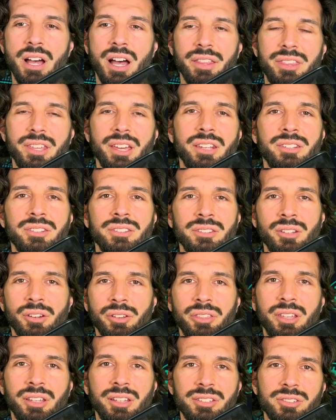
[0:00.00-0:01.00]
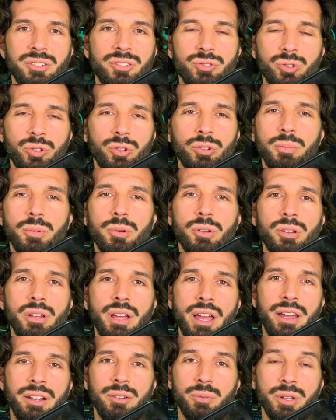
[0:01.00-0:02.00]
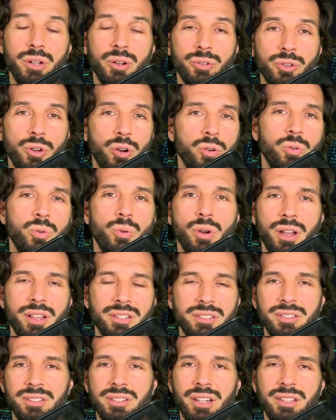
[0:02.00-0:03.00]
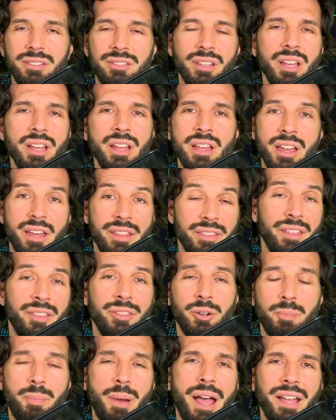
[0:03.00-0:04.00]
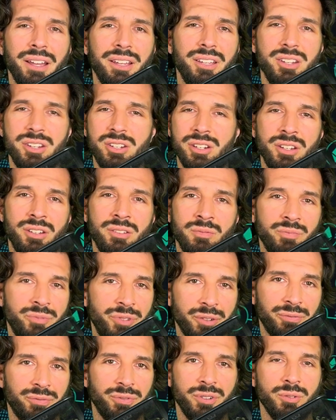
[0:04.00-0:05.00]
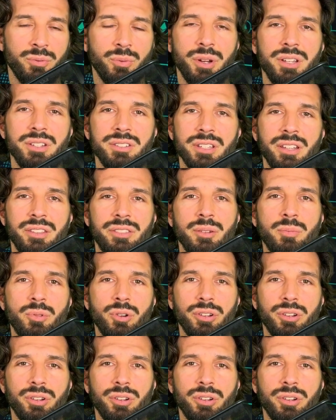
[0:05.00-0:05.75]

at the end, nothing is controllable and we don't know who has the debt. And then they're packaged in different ways that the